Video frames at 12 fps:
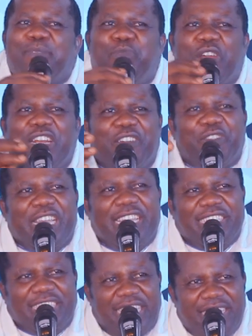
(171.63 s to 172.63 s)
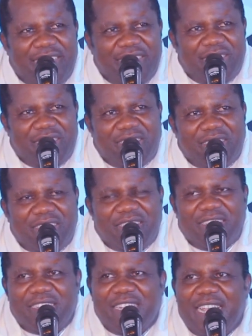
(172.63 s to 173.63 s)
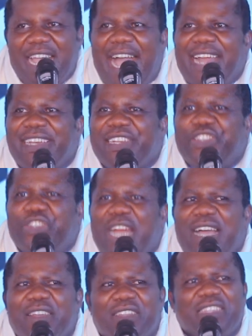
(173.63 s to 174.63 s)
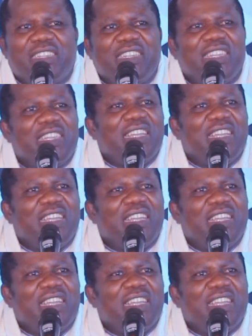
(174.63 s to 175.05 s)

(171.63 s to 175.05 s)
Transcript: ate the blood of angels and they drank